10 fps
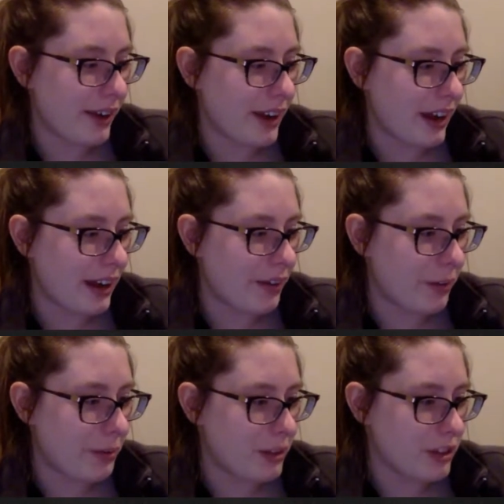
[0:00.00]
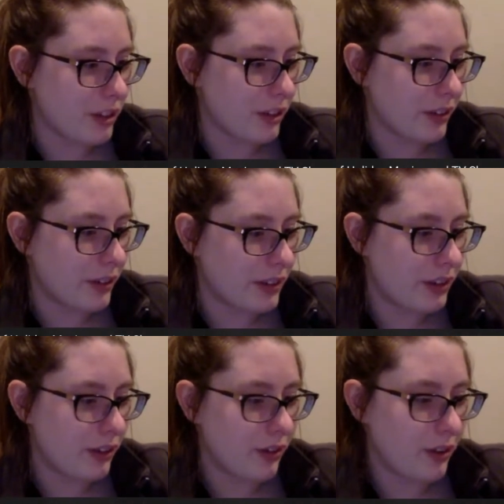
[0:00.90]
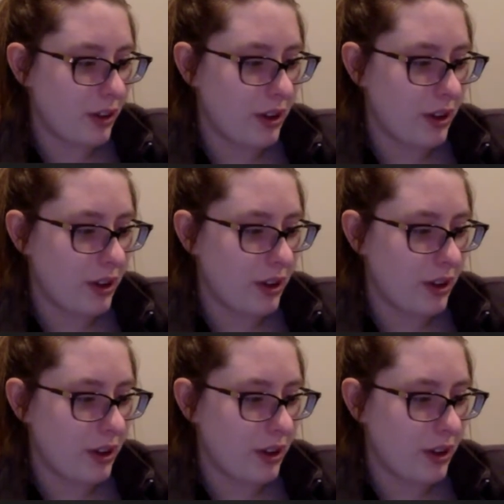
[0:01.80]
and I will be sharing with you